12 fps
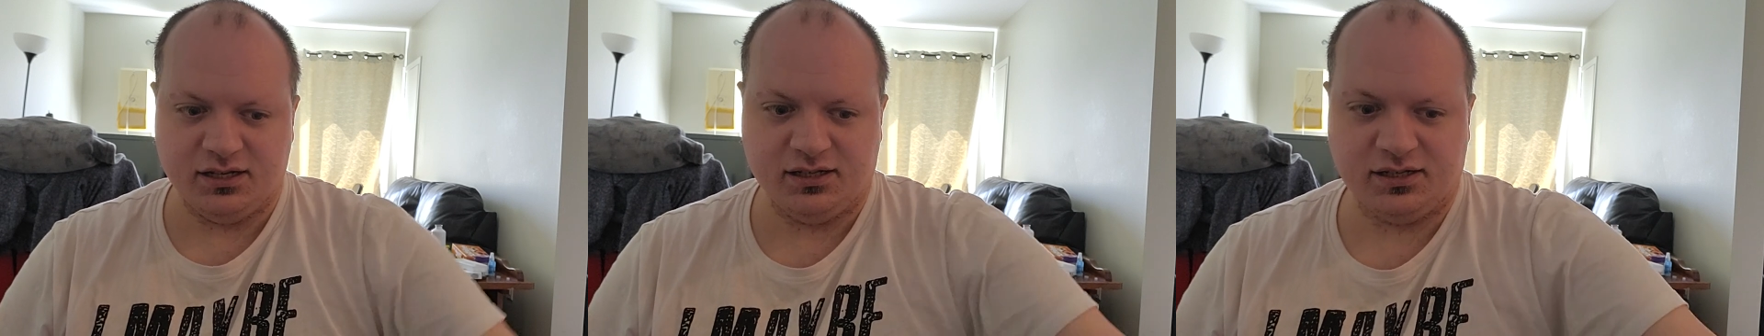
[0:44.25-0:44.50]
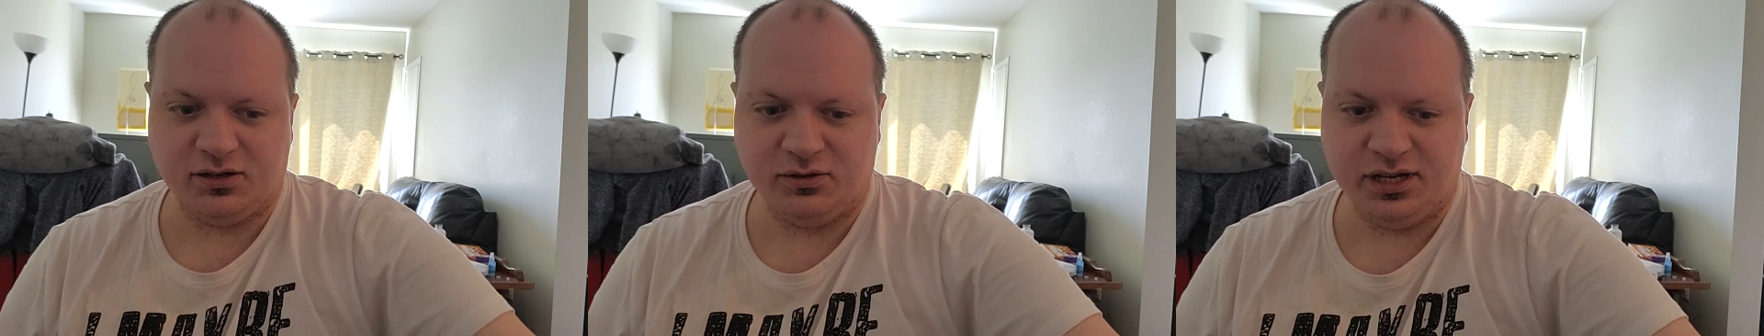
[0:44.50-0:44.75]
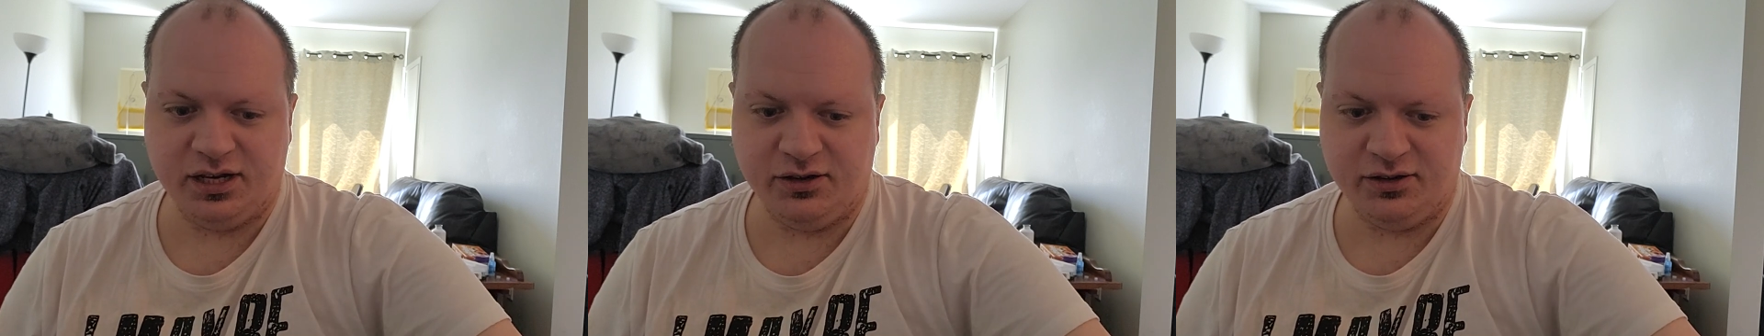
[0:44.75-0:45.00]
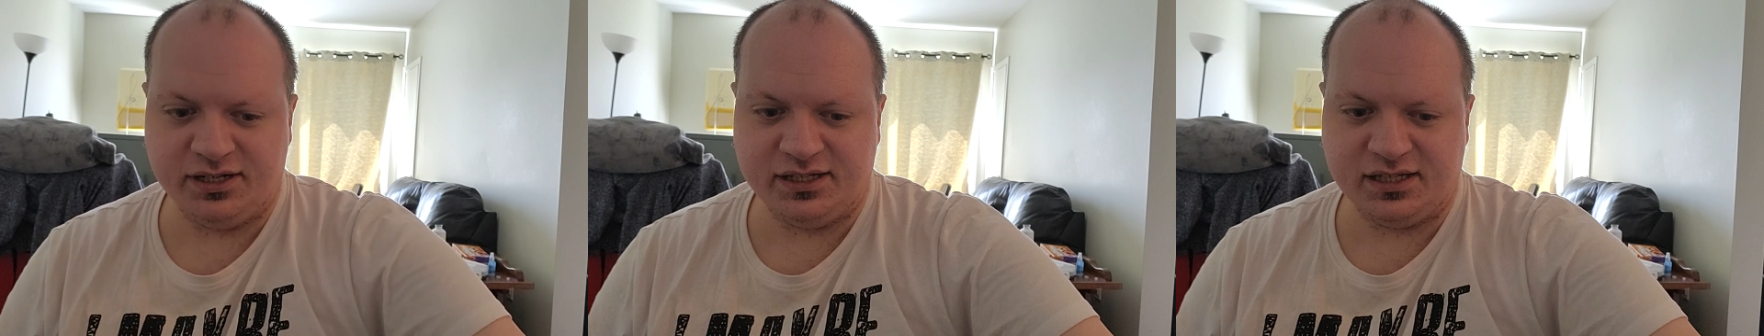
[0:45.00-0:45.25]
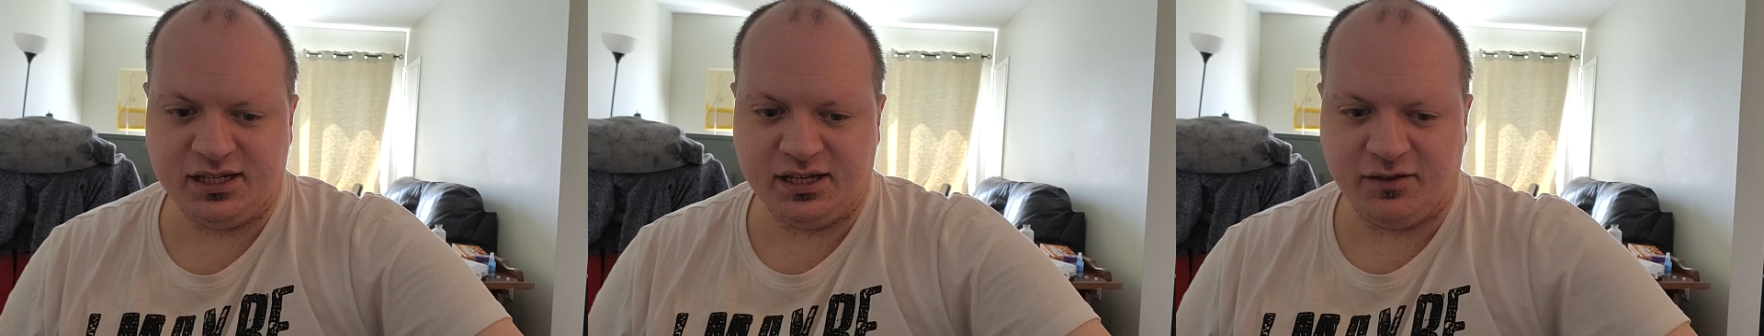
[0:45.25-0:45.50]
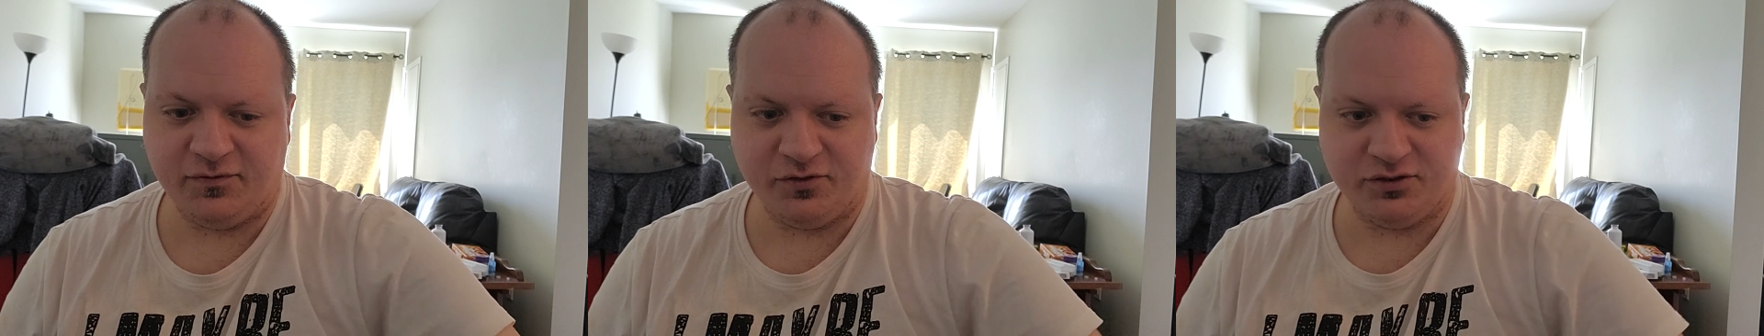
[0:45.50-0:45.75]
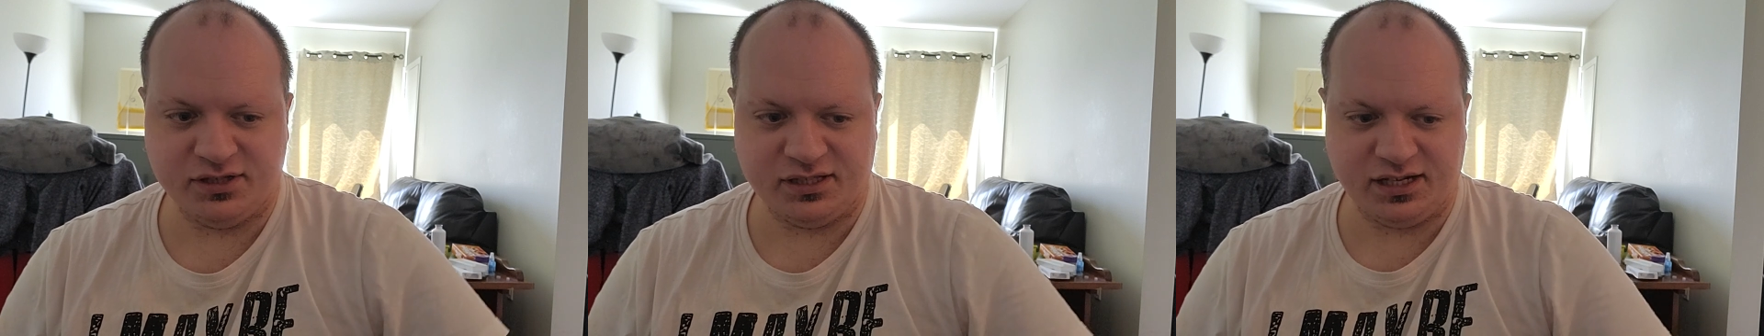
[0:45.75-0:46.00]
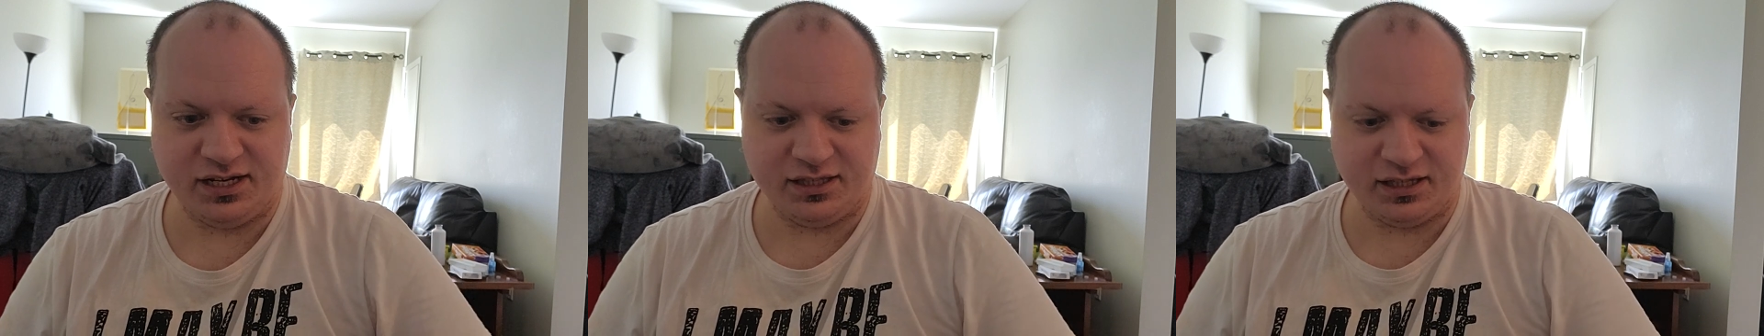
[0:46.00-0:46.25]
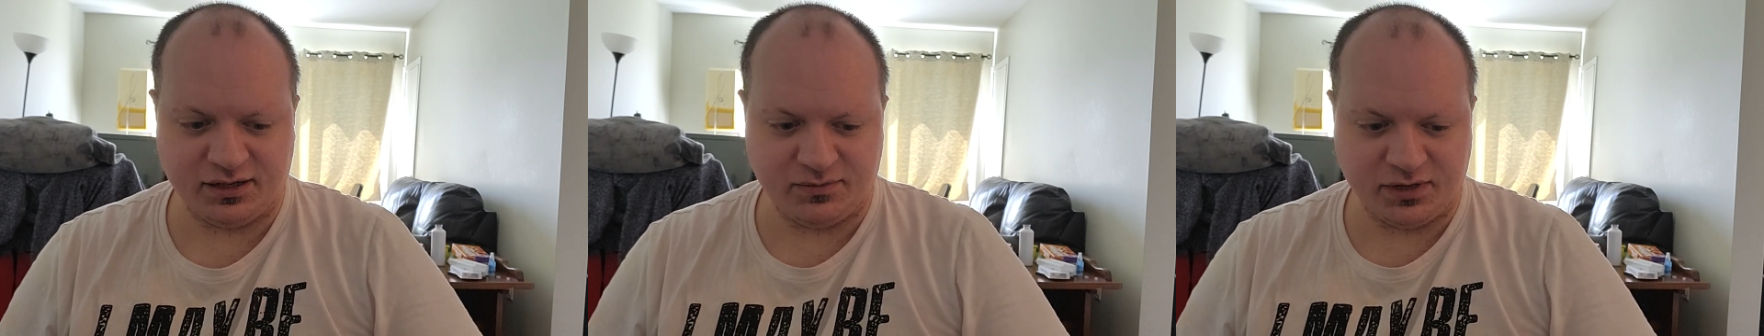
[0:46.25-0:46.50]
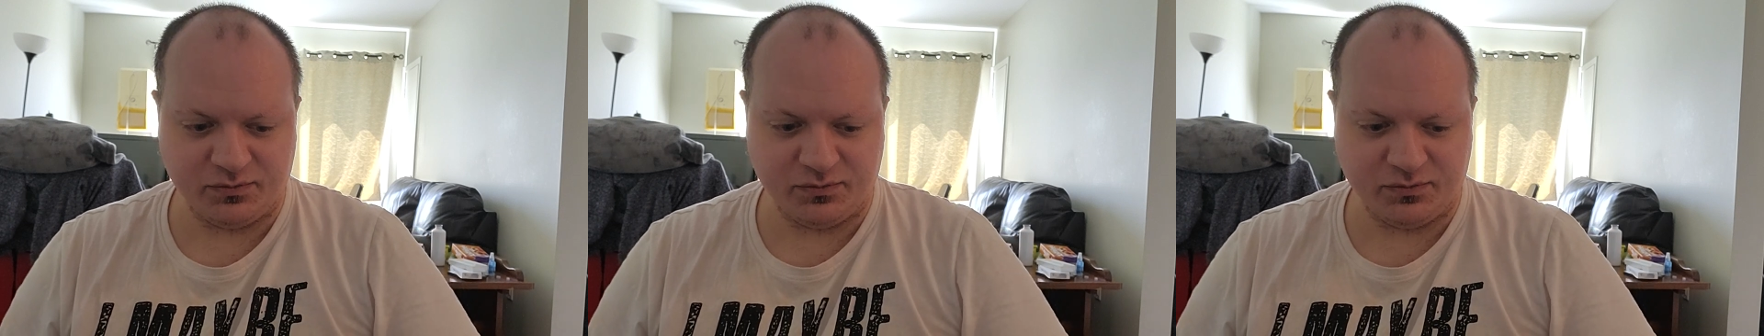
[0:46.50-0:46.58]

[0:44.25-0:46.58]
So here is the uh, first thing that I'm,